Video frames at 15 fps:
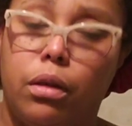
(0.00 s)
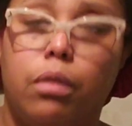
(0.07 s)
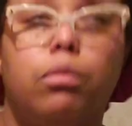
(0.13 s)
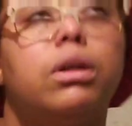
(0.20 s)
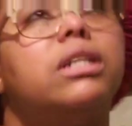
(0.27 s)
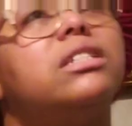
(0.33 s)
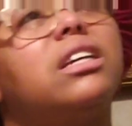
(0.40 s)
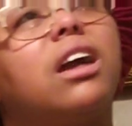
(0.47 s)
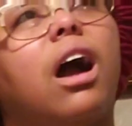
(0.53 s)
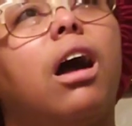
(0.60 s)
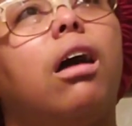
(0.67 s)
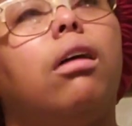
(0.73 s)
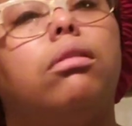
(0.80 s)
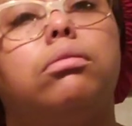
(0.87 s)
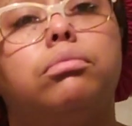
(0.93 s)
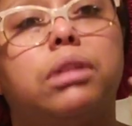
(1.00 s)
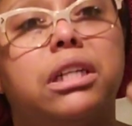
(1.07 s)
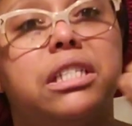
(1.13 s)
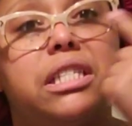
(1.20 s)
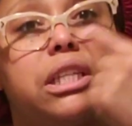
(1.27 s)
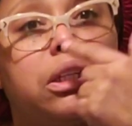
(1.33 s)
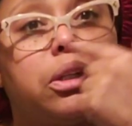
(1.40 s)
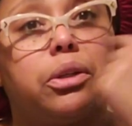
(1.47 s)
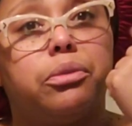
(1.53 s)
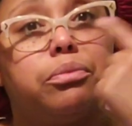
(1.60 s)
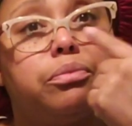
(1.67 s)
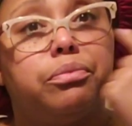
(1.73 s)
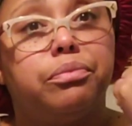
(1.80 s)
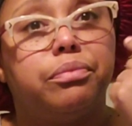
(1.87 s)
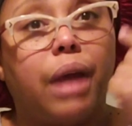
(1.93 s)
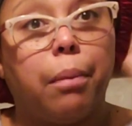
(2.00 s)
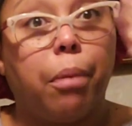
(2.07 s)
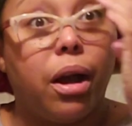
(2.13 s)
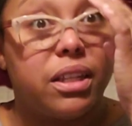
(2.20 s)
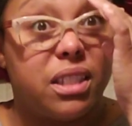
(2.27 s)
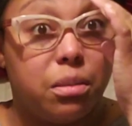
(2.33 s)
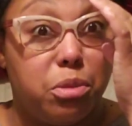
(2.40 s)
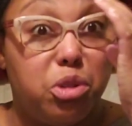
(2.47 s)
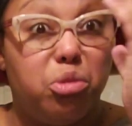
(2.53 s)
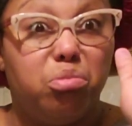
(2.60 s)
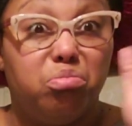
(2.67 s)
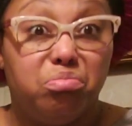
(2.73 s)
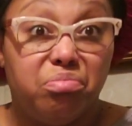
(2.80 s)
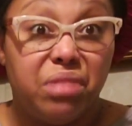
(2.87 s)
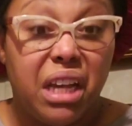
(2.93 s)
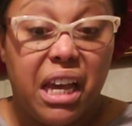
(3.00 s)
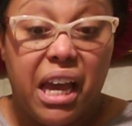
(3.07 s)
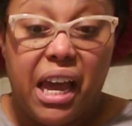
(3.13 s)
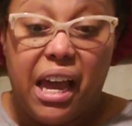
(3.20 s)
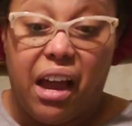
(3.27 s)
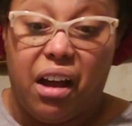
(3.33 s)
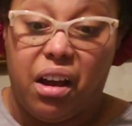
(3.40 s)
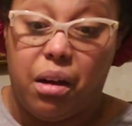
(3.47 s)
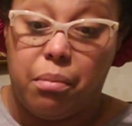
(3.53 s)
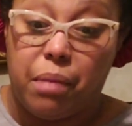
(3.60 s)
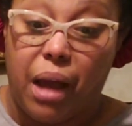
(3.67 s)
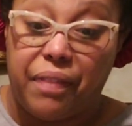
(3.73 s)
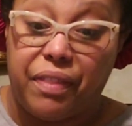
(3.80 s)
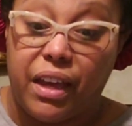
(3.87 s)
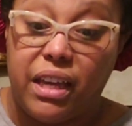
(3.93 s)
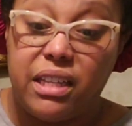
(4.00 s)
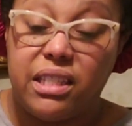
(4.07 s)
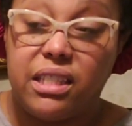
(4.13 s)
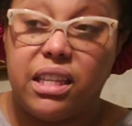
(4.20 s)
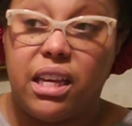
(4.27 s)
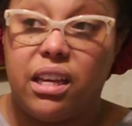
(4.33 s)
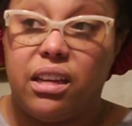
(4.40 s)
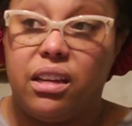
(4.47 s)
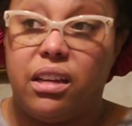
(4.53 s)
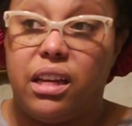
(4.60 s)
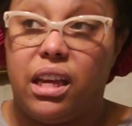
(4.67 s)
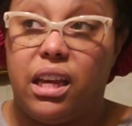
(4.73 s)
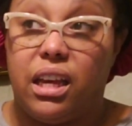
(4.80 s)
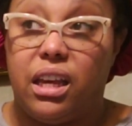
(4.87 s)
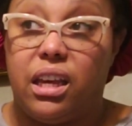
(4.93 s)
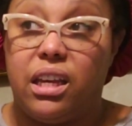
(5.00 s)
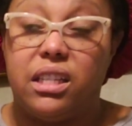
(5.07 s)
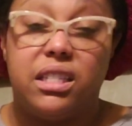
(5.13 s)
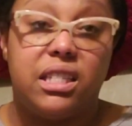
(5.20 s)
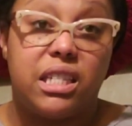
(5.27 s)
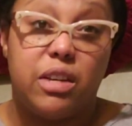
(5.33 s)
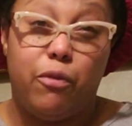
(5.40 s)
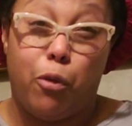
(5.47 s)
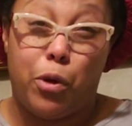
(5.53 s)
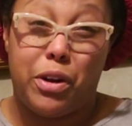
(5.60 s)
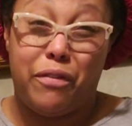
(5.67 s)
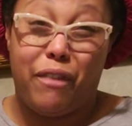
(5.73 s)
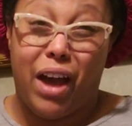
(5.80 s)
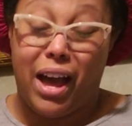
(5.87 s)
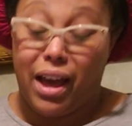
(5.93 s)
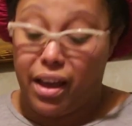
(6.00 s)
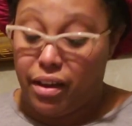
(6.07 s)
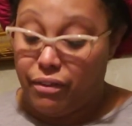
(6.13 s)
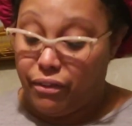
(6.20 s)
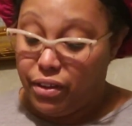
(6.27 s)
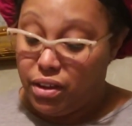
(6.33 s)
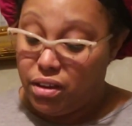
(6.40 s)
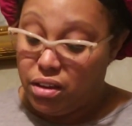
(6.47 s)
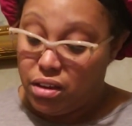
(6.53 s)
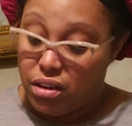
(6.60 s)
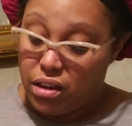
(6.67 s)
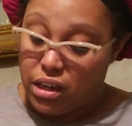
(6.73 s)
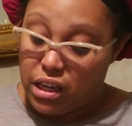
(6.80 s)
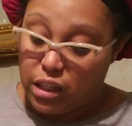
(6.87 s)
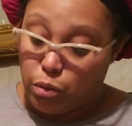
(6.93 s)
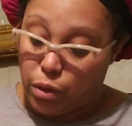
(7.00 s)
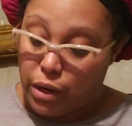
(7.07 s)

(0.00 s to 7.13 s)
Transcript: what is it called? Concealer. I bought some new. I think it's NC45 is